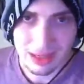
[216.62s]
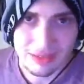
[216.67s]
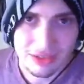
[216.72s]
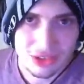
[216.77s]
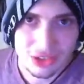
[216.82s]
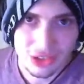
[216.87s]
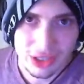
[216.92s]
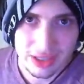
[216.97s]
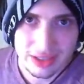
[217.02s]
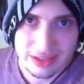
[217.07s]

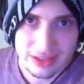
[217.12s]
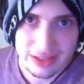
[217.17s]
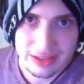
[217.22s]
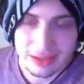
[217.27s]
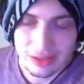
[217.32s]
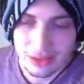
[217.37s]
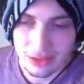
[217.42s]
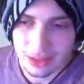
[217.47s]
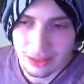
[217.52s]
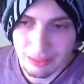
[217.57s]
shots in,
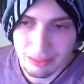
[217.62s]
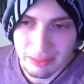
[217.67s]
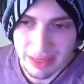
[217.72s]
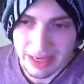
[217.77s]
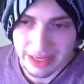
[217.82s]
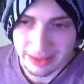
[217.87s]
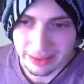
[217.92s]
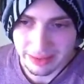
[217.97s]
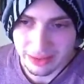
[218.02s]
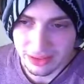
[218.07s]
you can
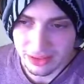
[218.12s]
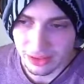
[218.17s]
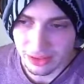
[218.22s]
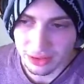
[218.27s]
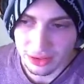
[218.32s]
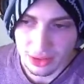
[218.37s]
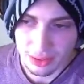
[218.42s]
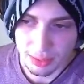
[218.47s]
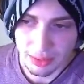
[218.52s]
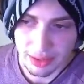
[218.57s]
immediately
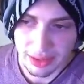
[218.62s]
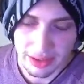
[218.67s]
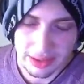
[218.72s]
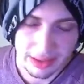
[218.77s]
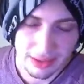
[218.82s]
start spraying if